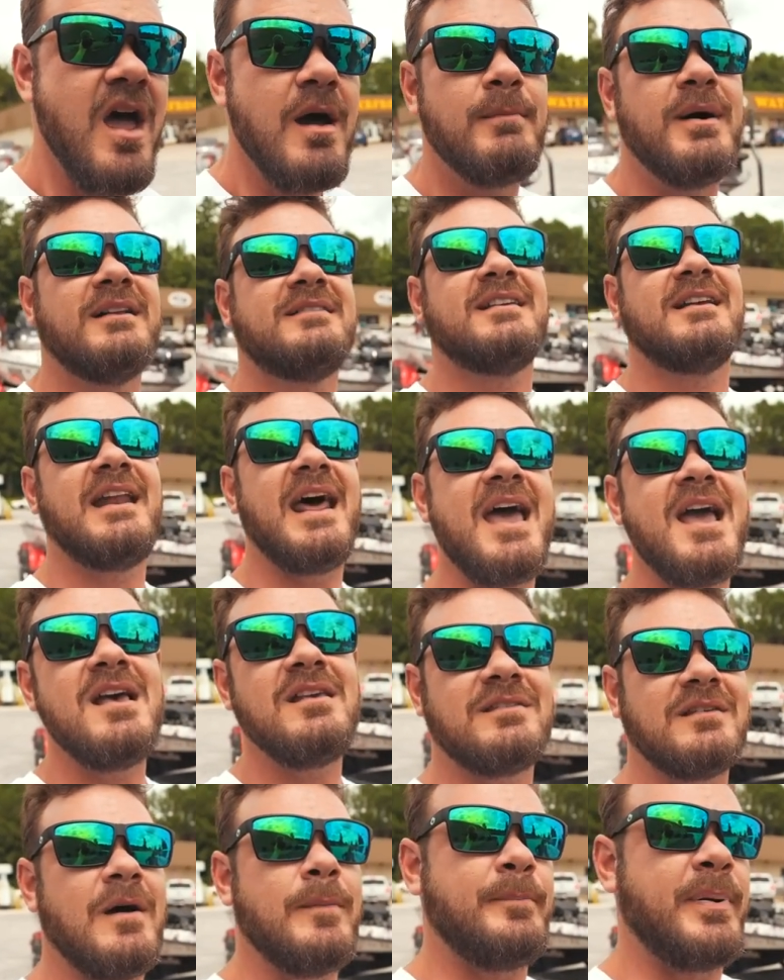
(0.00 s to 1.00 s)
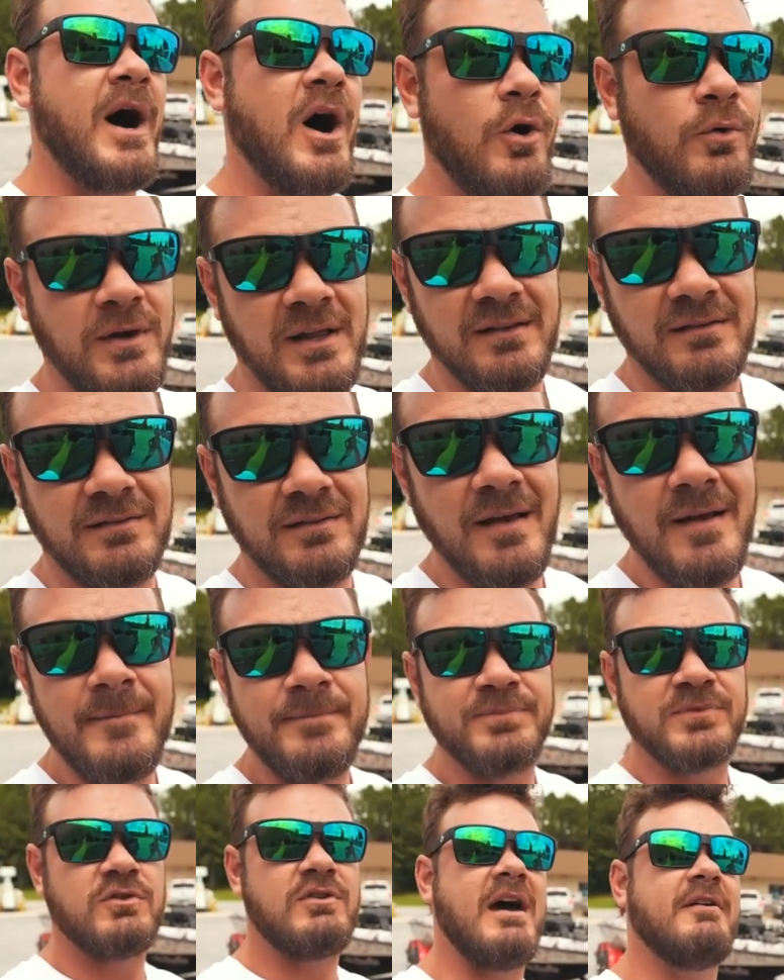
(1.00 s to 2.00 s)
But today's opponents,
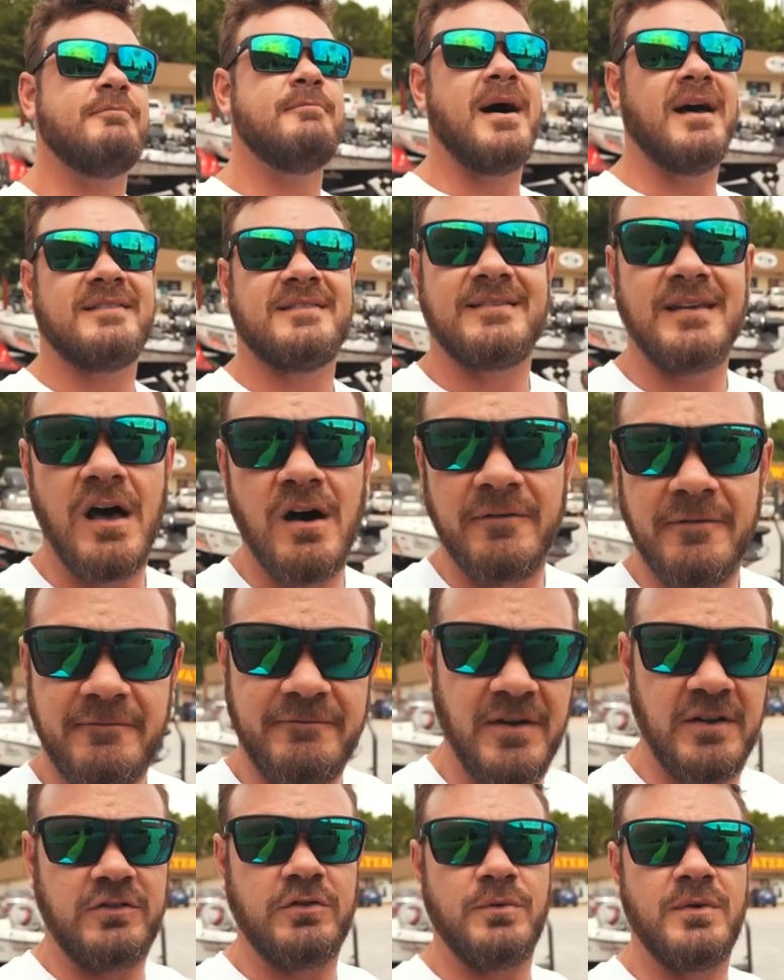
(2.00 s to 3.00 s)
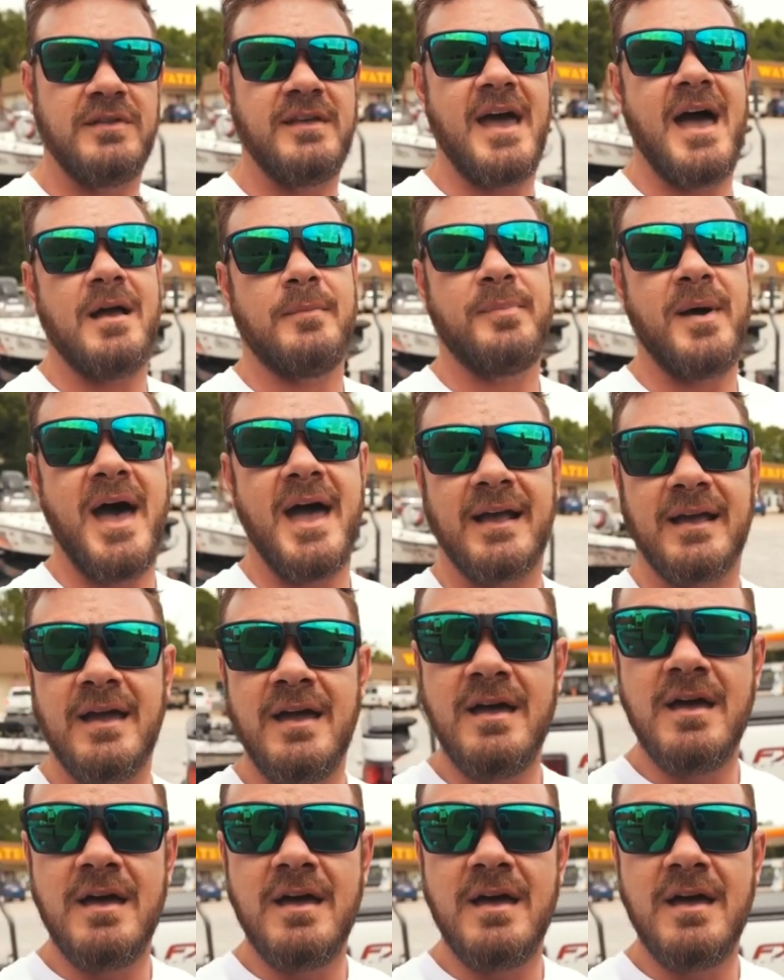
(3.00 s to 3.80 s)
you have myself fishing with YakPak.